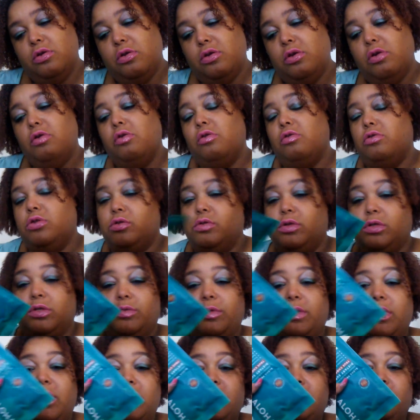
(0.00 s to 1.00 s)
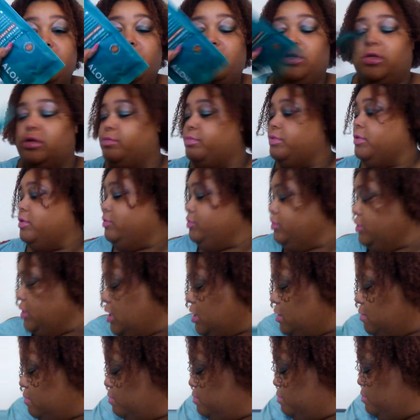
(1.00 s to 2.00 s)
Oh, supposed to be a good source of
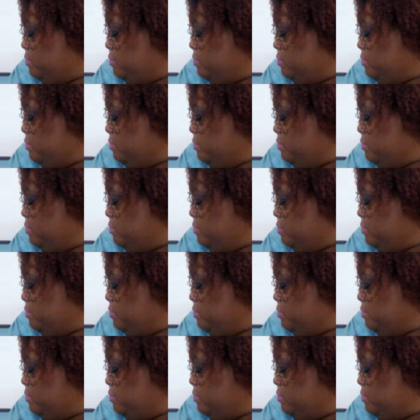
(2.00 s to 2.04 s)
protein.